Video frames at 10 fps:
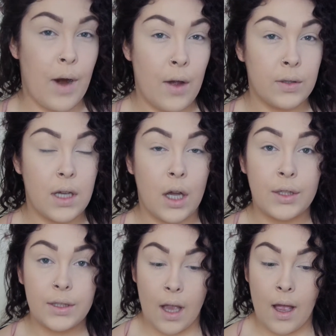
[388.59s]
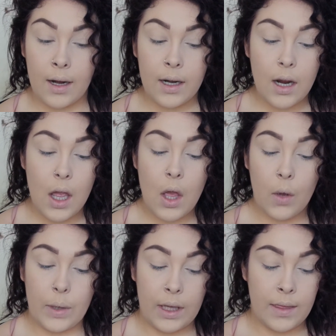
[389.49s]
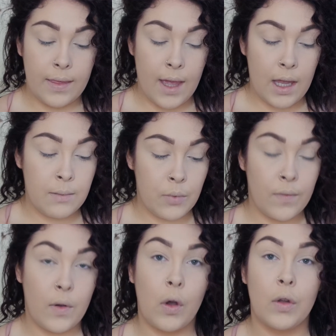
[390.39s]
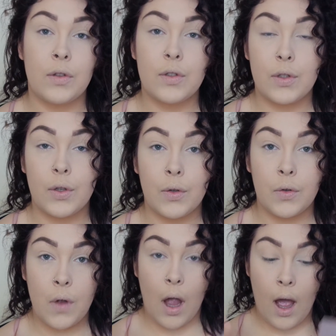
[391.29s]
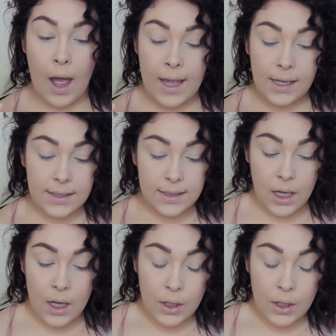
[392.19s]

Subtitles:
brows are done, we can then move on to eyes.